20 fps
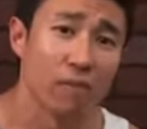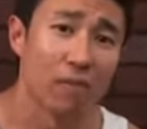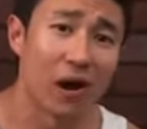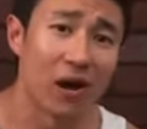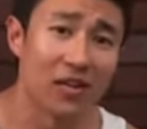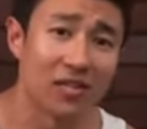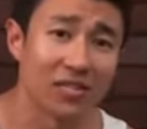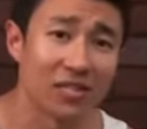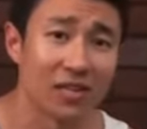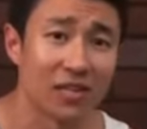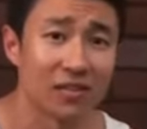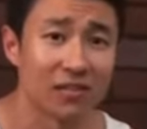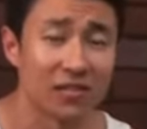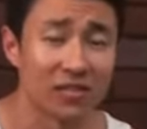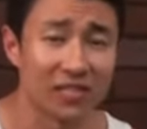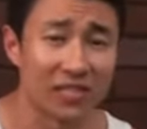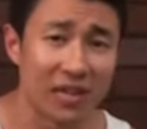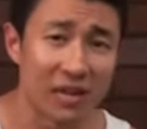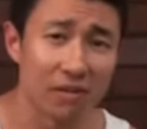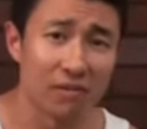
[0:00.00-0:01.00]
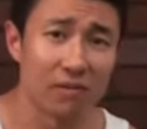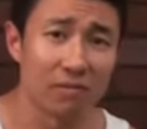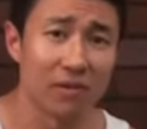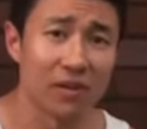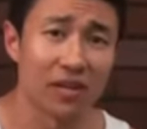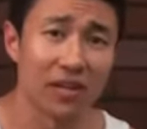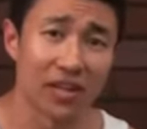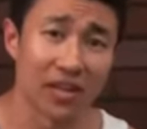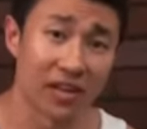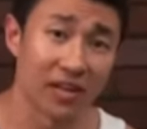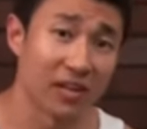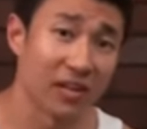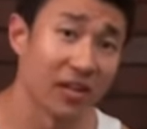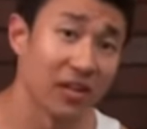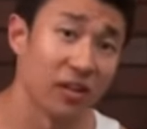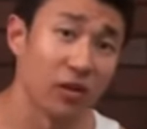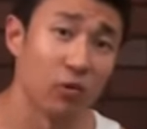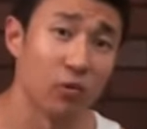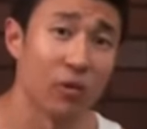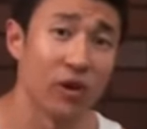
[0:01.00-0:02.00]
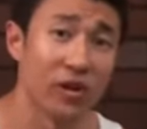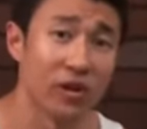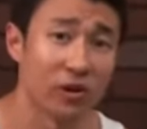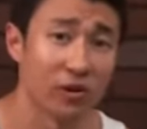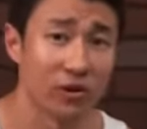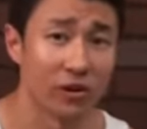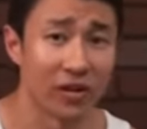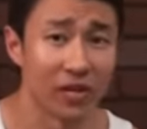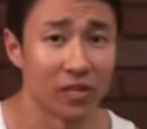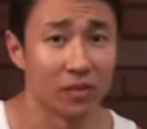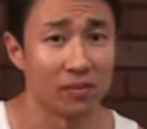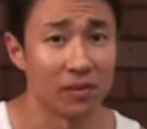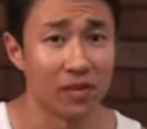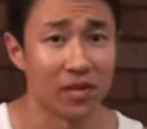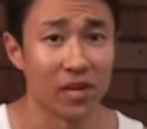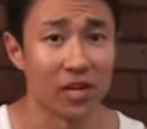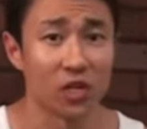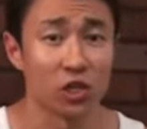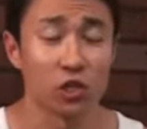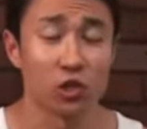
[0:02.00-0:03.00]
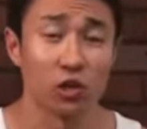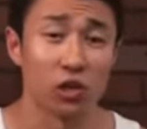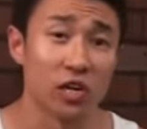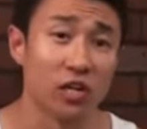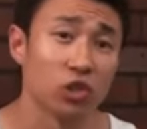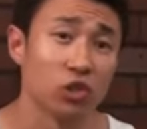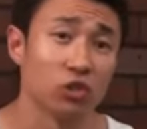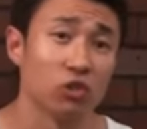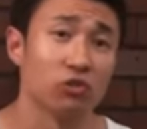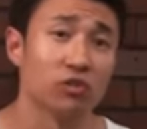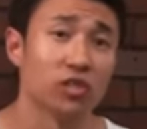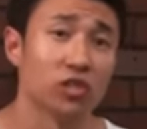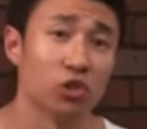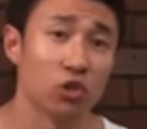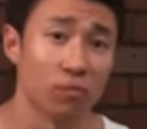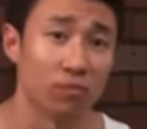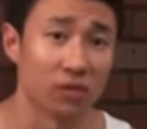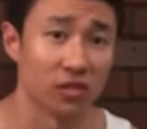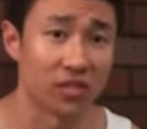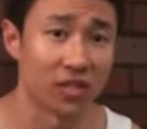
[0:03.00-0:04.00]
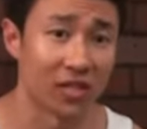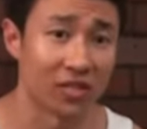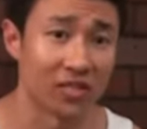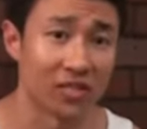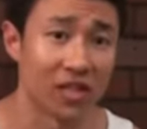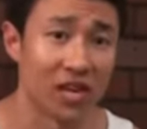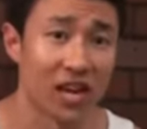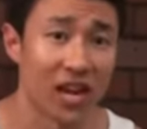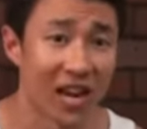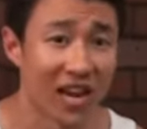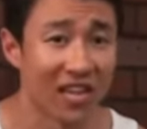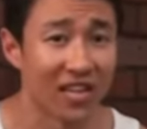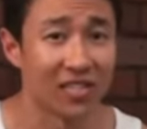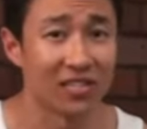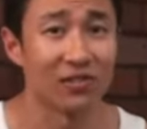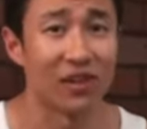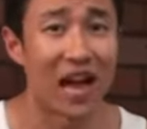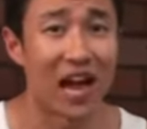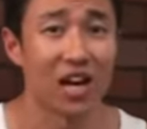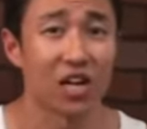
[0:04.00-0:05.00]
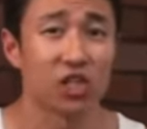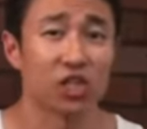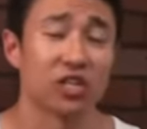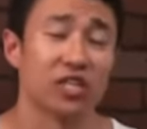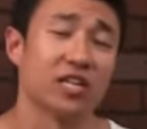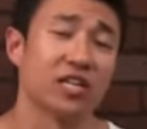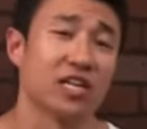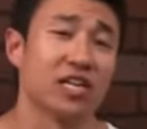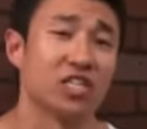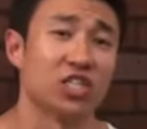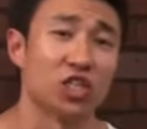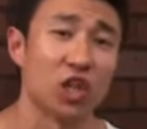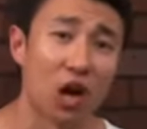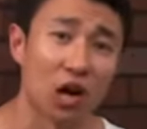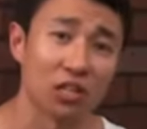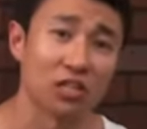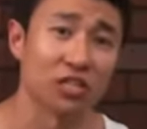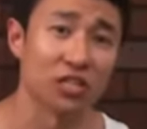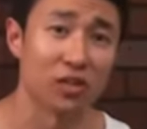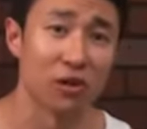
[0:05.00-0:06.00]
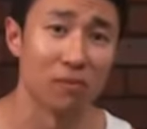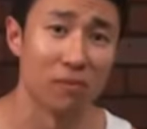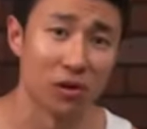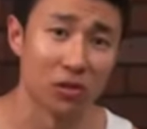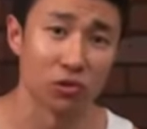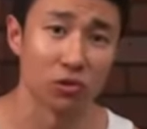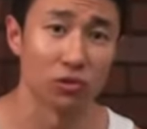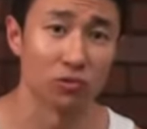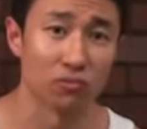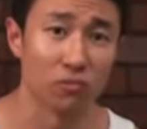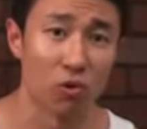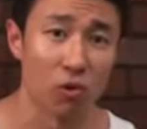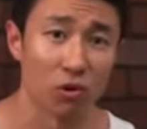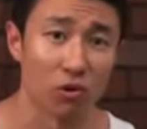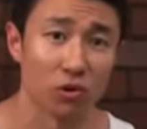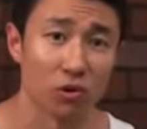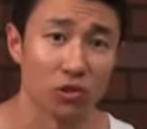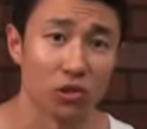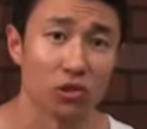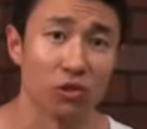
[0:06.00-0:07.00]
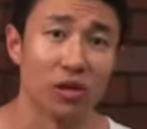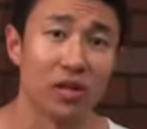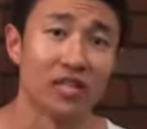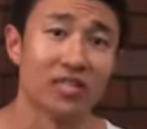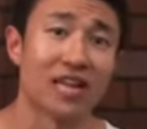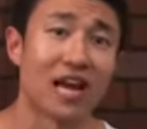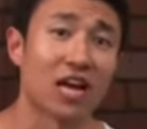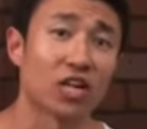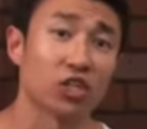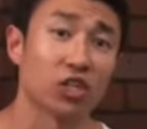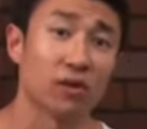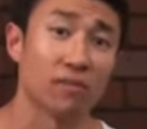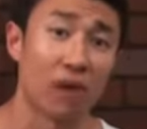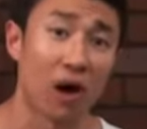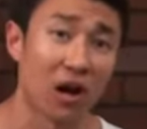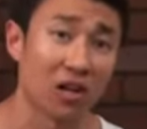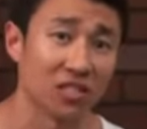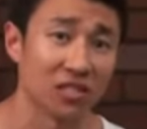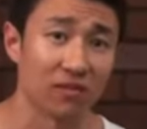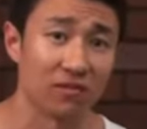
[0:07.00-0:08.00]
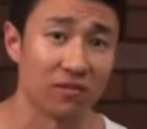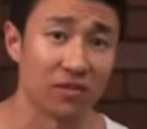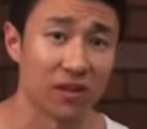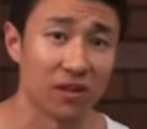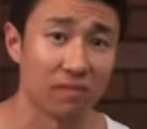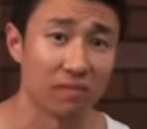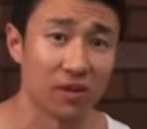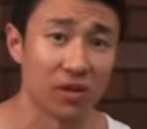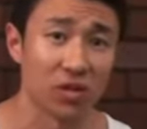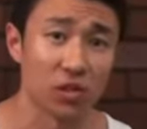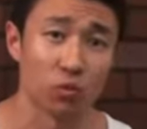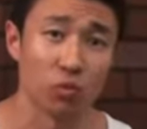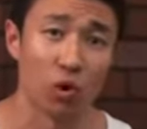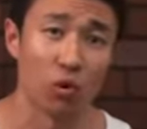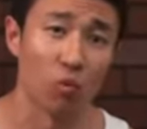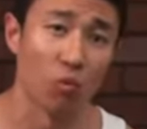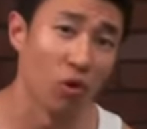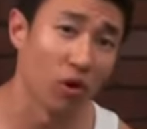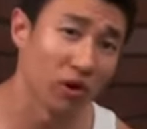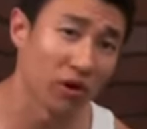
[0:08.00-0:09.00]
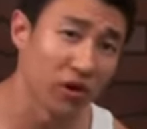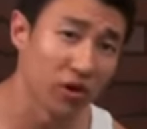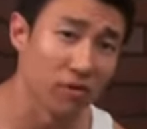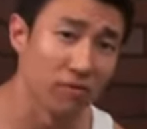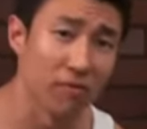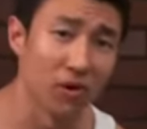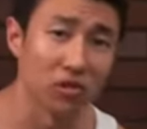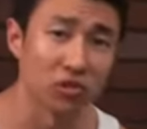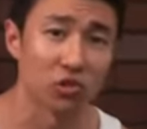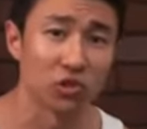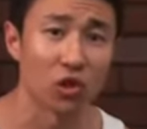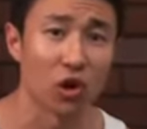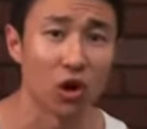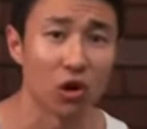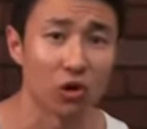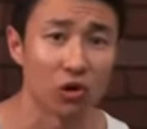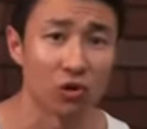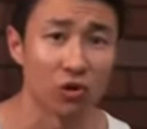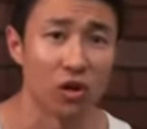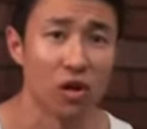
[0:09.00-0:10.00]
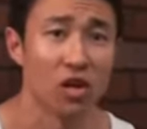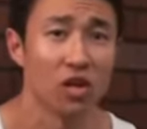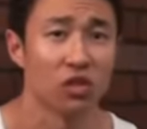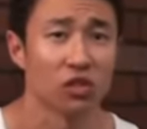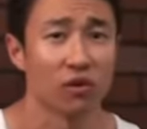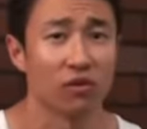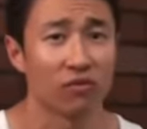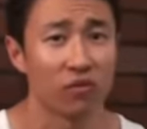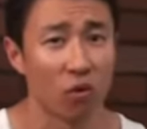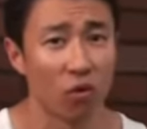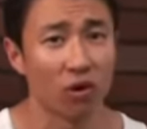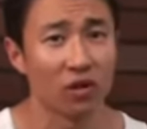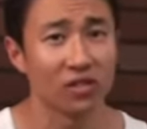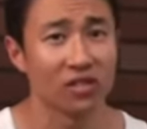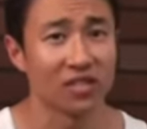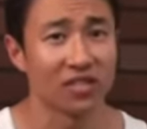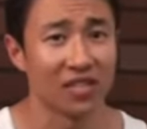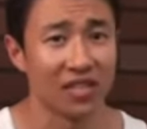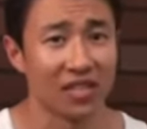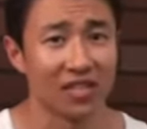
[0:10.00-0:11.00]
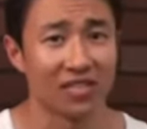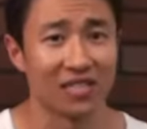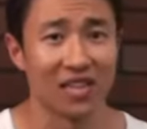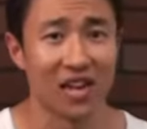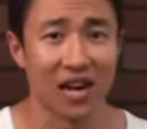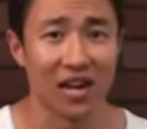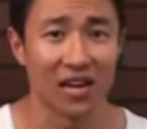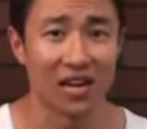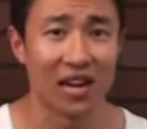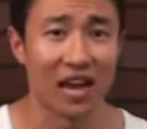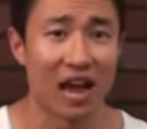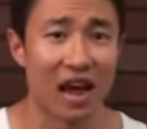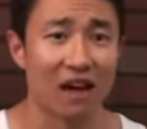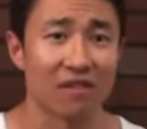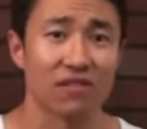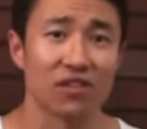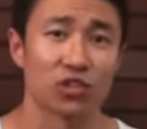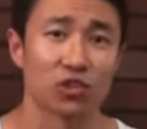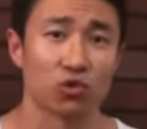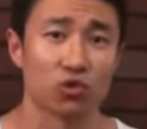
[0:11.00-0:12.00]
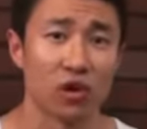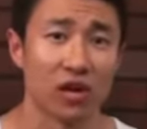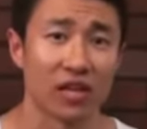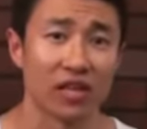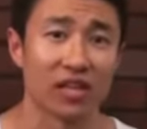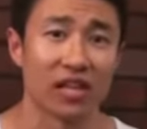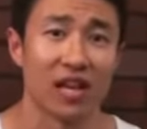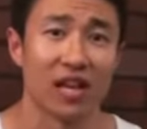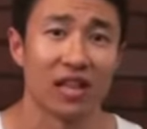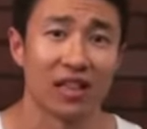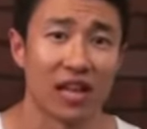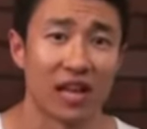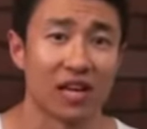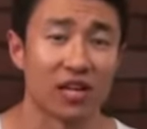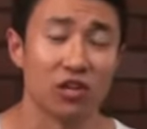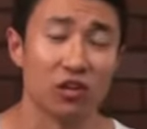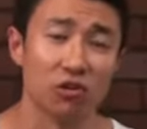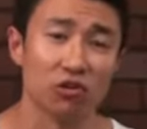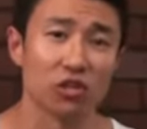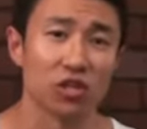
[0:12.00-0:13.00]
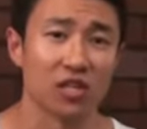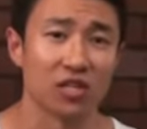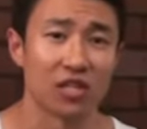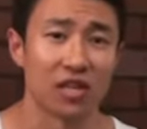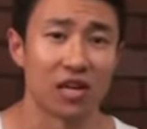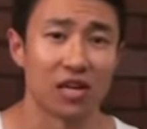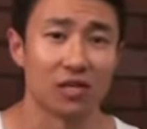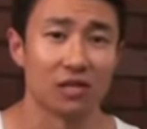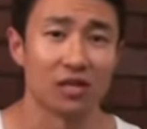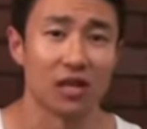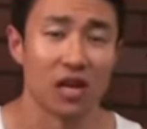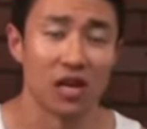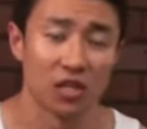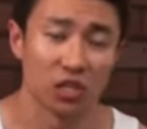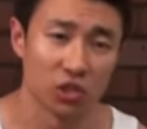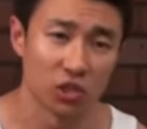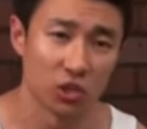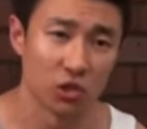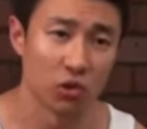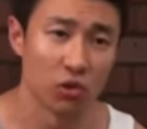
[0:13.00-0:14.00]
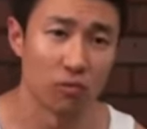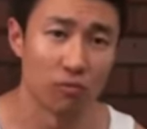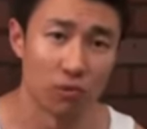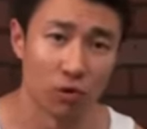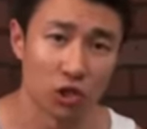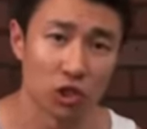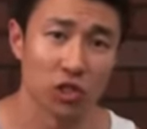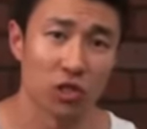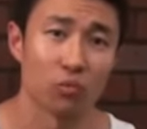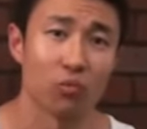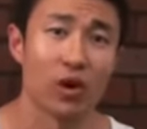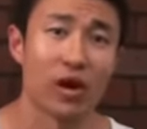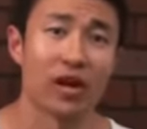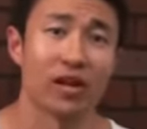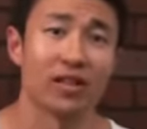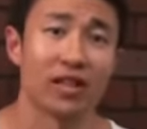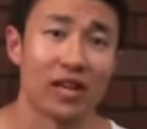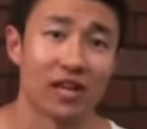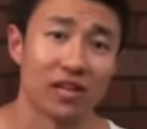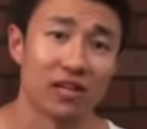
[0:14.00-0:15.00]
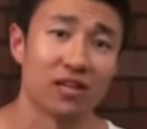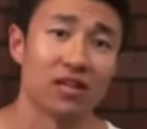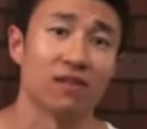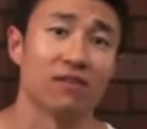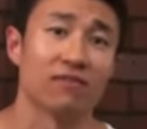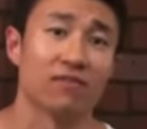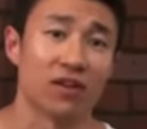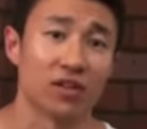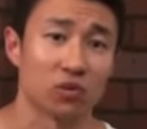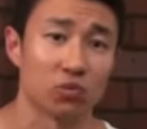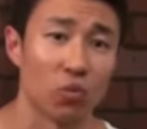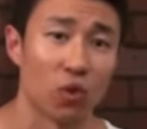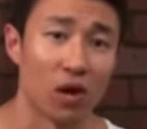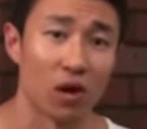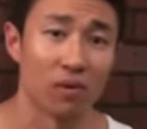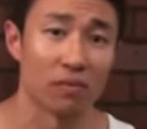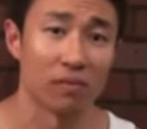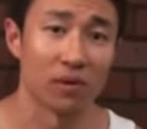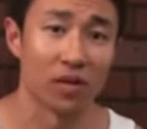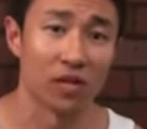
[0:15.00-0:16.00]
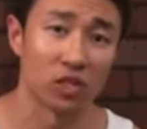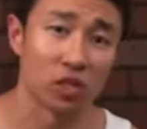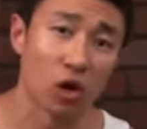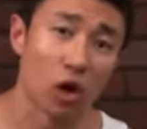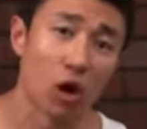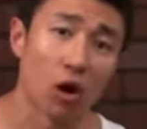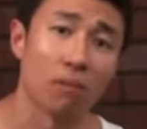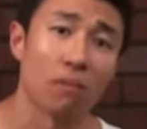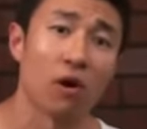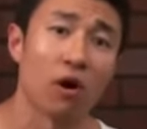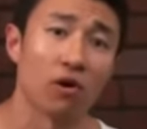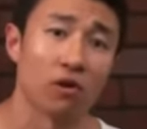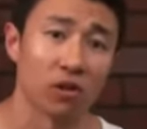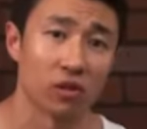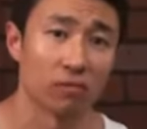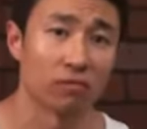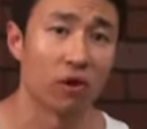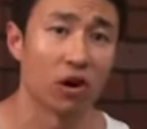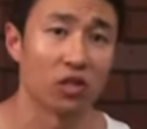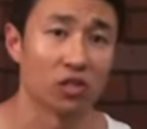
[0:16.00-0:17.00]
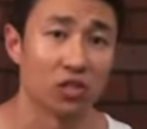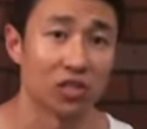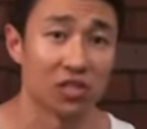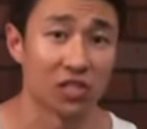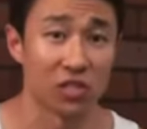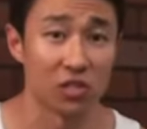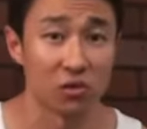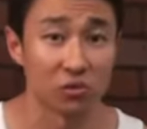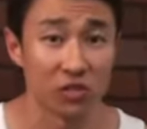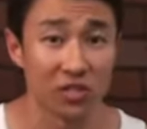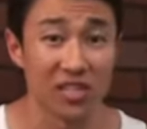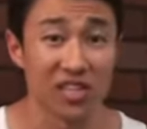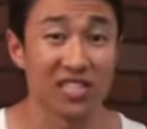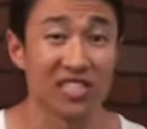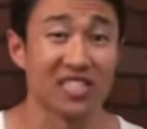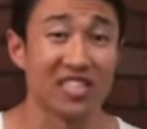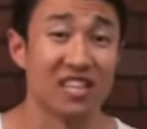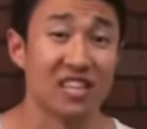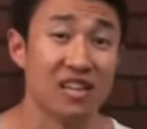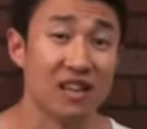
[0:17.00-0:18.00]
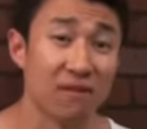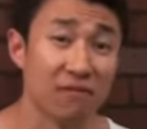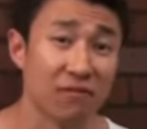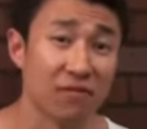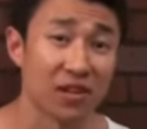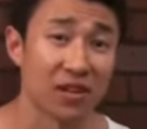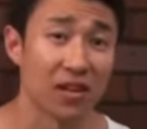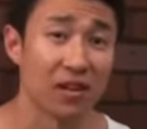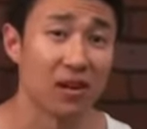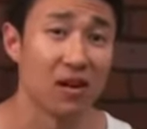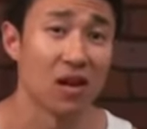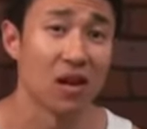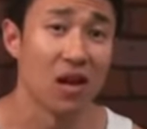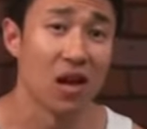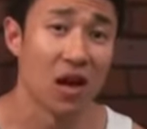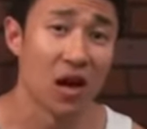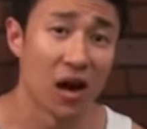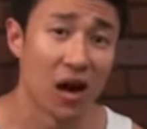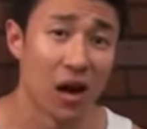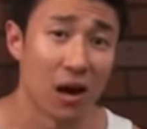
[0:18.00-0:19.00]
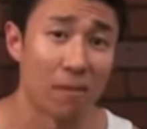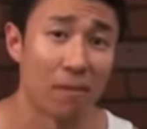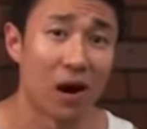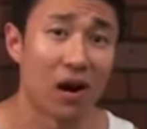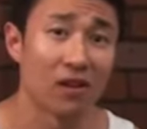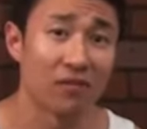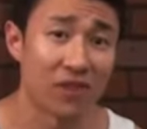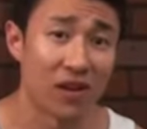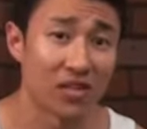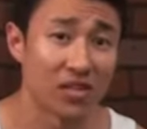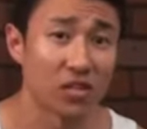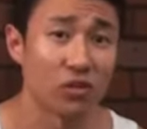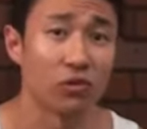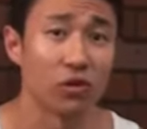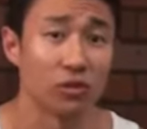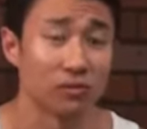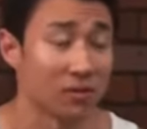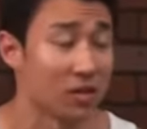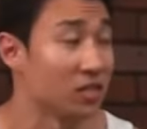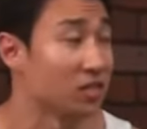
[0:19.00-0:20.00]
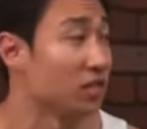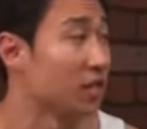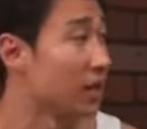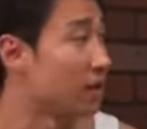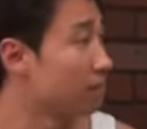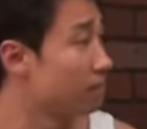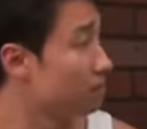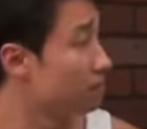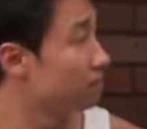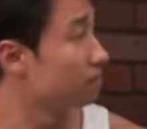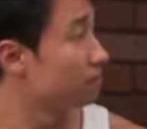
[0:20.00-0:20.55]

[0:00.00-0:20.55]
body's going to seem to be getting a little weaker. It's because you're introducing supersets, and it's actually exhausting your muscles more. So it's actually a positive thing because we're working your muscles harder. So of course, it's not going to have the strength like it usually does to push the weight like you did in phase 1. But it's all part of the process, and you'll see a significant body fat decrease because of that.